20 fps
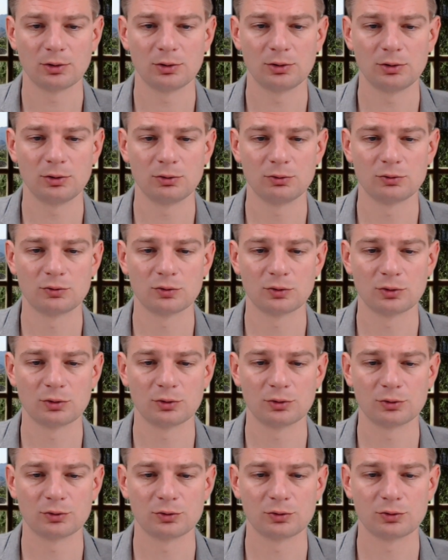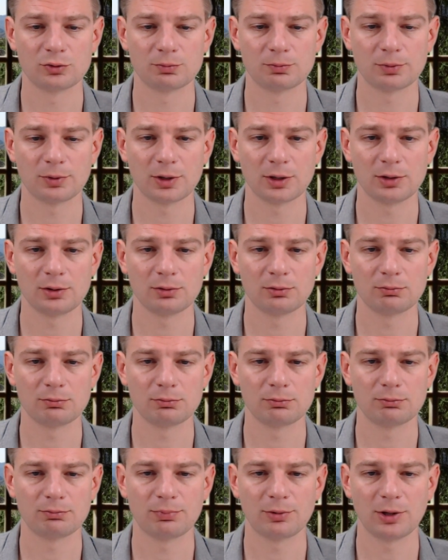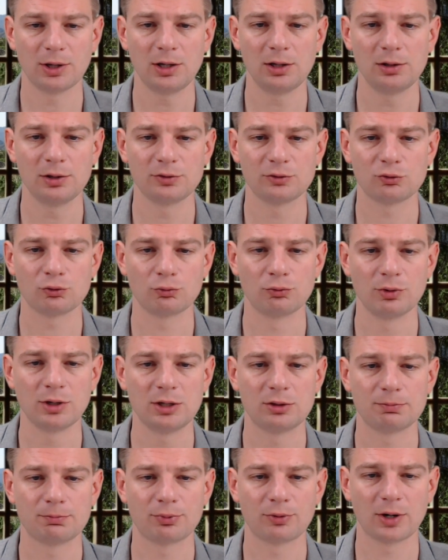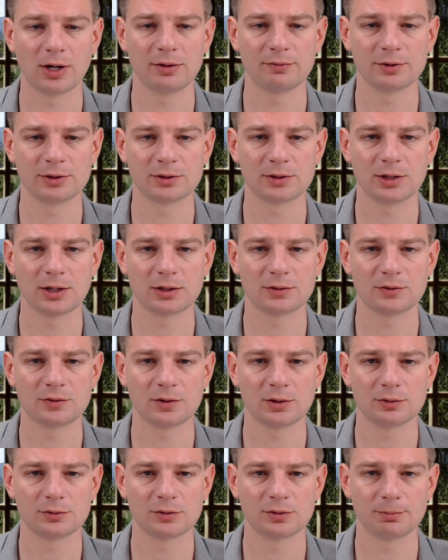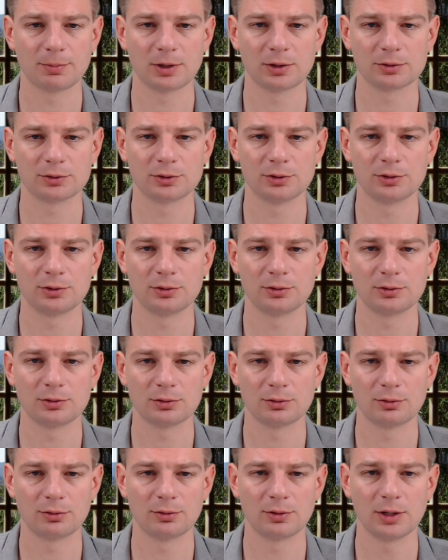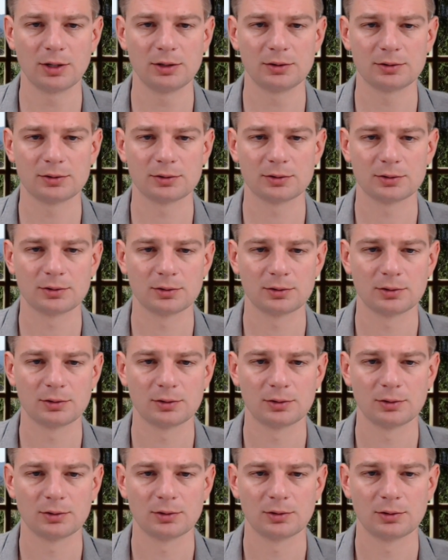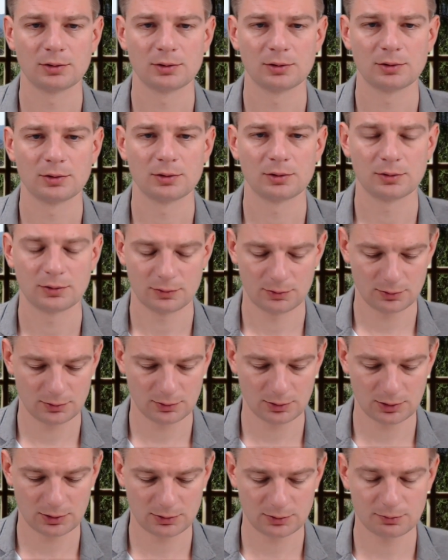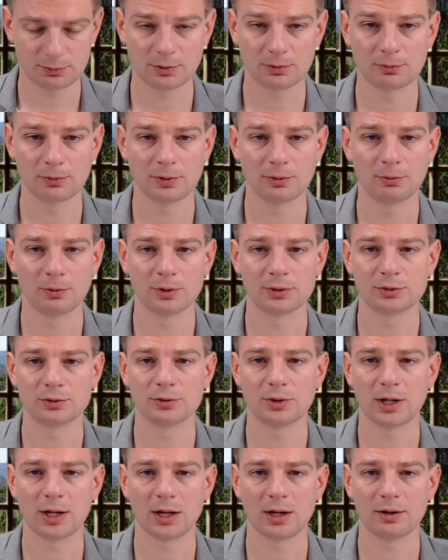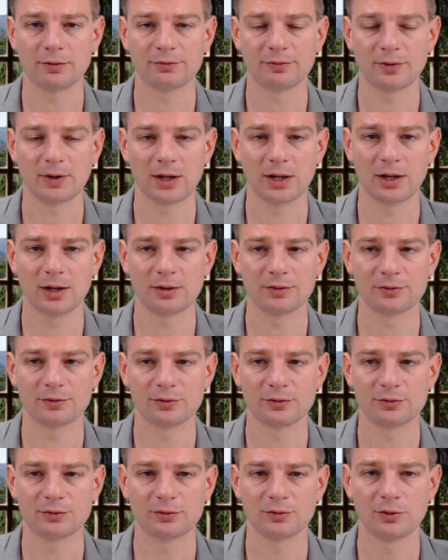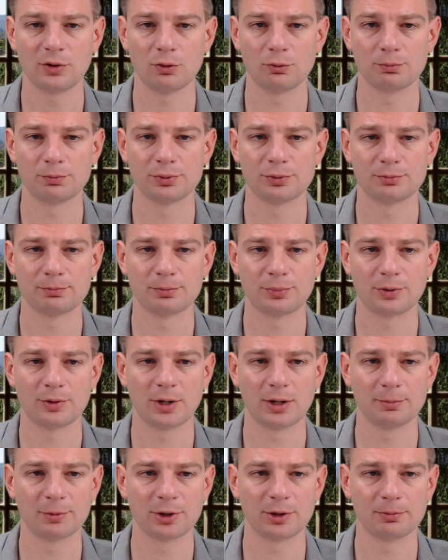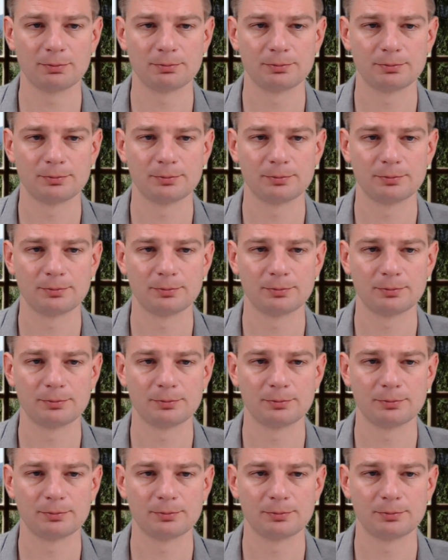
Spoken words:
users playlist read private. That sounds about right. So that's what we want to have as a scope parameter.